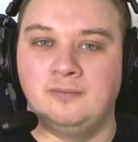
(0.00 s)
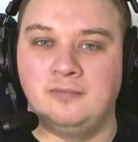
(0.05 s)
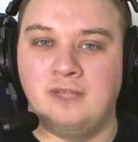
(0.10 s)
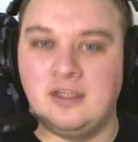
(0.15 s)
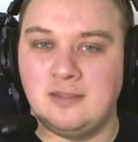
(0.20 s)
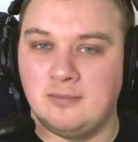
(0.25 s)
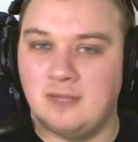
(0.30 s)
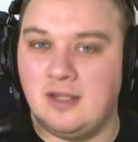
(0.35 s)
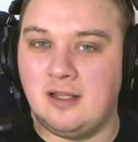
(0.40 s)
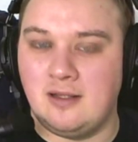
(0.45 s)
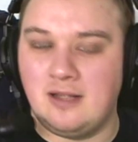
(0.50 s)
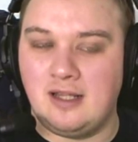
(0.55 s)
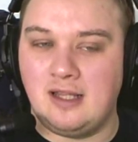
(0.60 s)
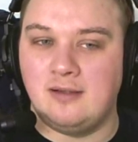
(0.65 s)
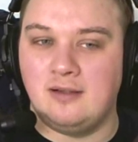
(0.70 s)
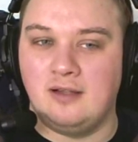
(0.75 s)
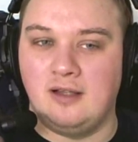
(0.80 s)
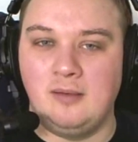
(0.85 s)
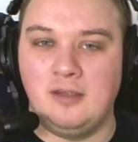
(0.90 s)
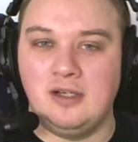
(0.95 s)

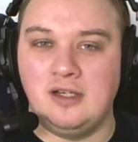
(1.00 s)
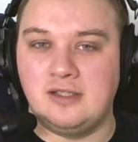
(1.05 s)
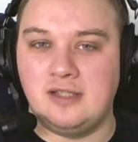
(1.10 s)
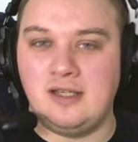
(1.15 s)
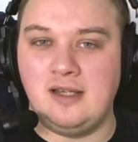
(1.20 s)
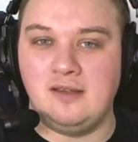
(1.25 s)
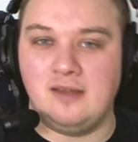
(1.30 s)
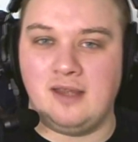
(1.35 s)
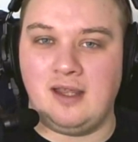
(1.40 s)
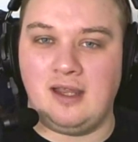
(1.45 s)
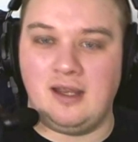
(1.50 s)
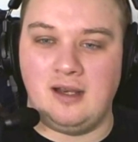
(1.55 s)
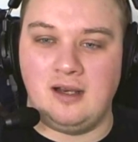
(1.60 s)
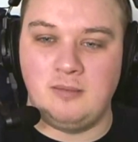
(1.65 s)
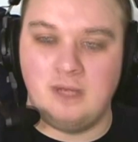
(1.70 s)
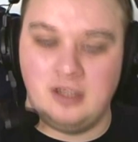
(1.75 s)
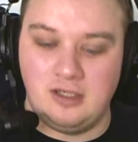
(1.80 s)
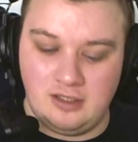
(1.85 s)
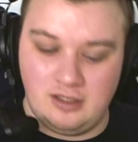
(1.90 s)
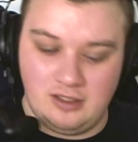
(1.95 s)
I'm gonna take that and
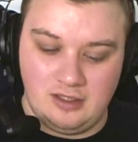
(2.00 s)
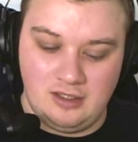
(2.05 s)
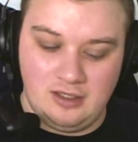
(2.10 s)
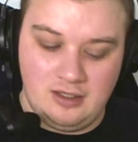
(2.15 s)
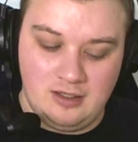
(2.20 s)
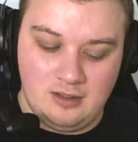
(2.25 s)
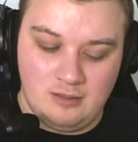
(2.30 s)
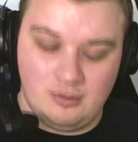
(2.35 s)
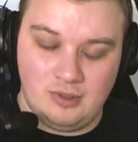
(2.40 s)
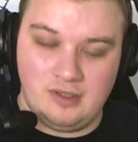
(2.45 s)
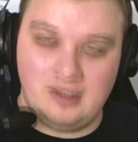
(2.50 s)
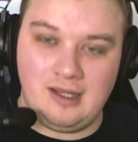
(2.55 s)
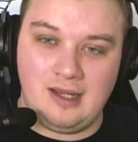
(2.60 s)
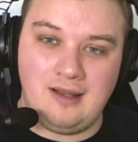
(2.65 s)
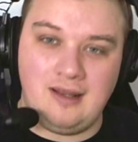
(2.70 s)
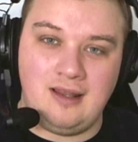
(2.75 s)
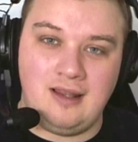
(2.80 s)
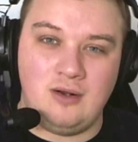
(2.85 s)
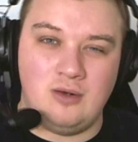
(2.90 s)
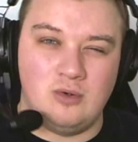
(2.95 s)
I'm gonna put that
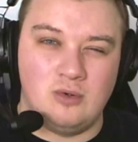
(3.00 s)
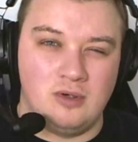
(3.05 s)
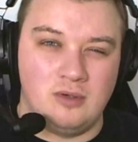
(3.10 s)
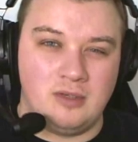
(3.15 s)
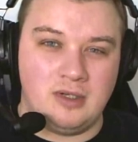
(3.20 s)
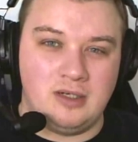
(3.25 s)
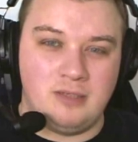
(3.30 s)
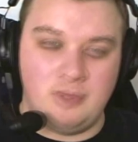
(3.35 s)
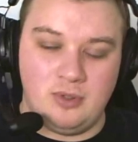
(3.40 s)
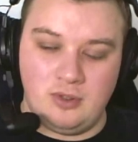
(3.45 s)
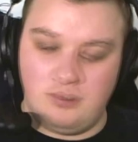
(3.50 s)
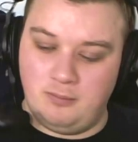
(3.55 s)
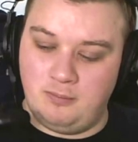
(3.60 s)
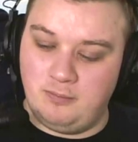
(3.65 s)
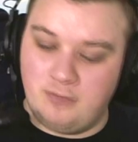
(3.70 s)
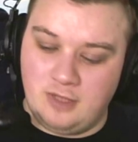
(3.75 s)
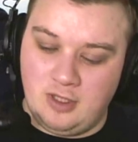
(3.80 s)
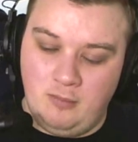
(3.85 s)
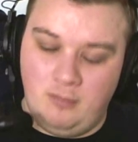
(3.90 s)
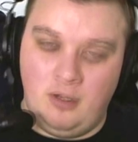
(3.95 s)
in there, or I'm gonna
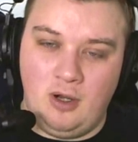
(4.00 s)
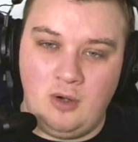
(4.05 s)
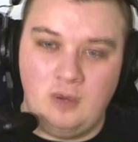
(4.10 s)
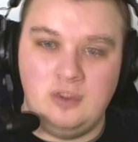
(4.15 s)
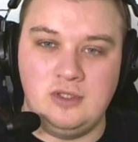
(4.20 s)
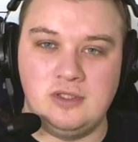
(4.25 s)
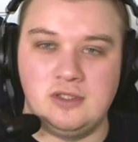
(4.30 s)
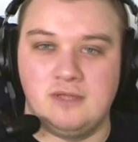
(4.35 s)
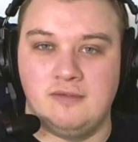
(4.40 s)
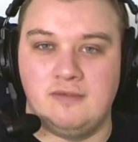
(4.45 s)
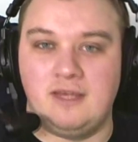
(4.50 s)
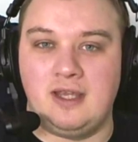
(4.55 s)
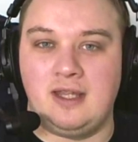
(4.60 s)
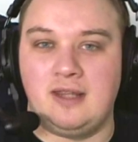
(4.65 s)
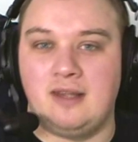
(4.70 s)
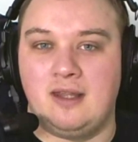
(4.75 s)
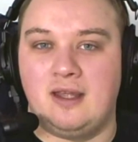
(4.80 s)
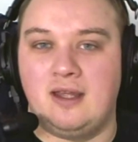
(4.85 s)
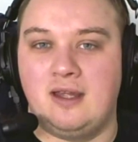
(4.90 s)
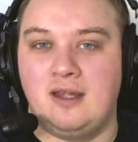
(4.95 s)
put components of it
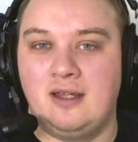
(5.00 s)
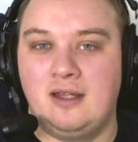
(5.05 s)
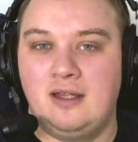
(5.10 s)
in there,